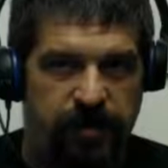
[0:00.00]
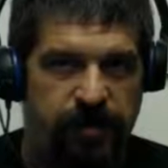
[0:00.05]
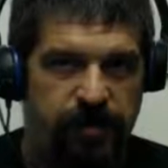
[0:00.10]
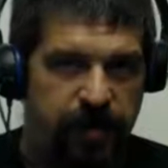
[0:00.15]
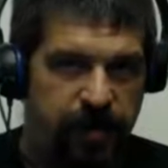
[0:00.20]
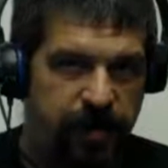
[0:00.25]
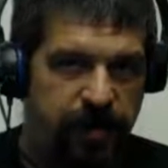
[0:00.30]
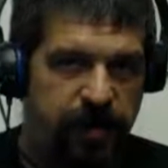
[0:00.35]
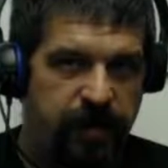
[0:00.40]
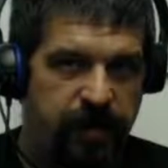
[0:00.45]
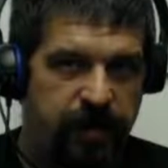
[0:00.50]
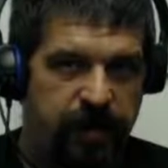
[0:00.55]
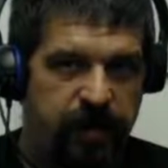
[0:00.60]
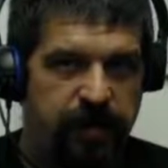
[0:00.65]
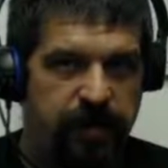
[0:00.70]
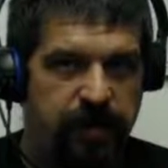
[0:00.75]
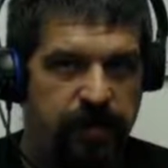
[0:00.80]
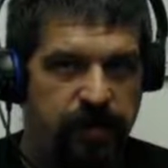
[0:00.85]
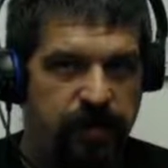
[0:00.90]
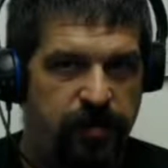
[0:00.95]
really,
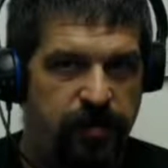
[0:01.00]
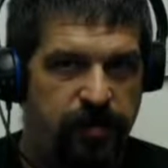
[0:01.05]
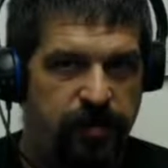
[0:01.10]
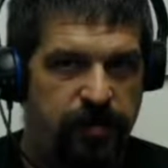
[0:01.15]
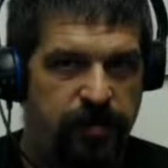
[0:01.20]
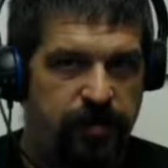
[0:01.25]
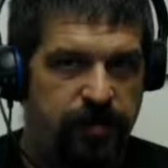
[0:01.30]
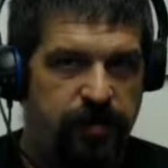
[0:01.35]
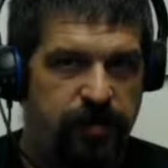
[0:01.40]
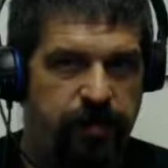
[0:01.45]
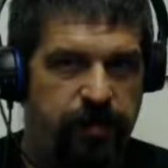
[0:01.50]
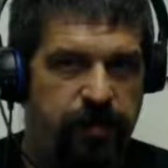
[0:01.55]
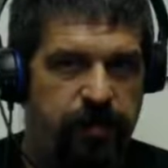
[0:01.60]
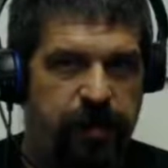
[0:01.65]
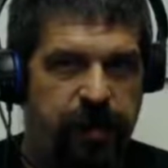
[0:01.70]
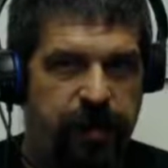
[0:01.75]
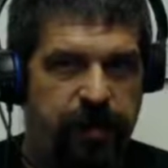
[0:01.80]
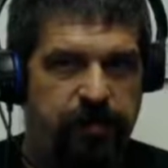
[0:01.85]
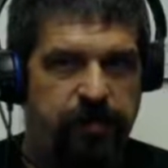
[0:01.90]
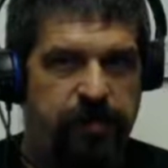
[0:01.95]
and you
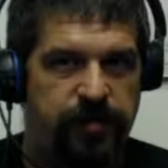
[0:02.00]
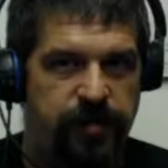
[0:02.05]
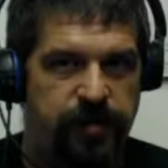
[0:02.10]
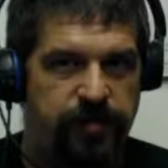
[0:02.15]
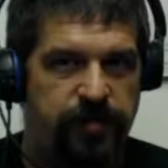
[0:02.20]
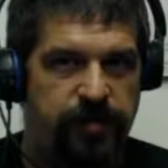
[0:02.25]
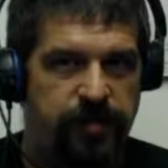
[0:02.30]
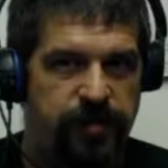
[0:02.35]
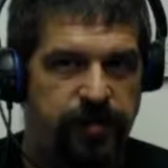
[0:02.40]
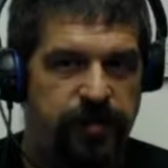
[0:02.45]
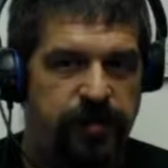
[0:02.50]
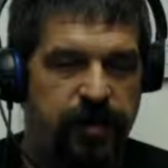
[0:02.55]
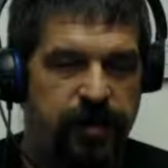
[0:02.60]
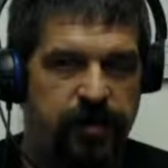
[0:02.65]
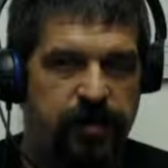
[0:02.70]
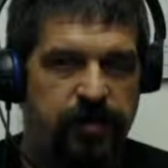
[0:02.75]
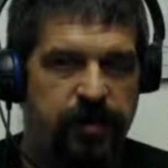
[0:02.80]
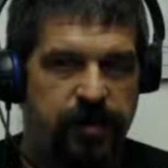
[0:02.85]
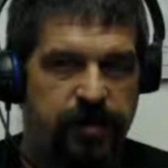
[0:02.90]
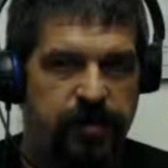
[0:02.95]
game streamers
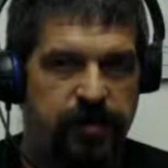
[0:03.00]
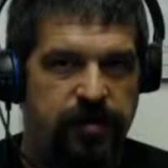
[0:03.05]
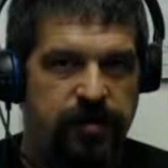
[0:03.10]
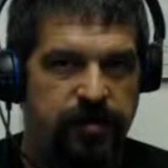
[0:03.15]
know this.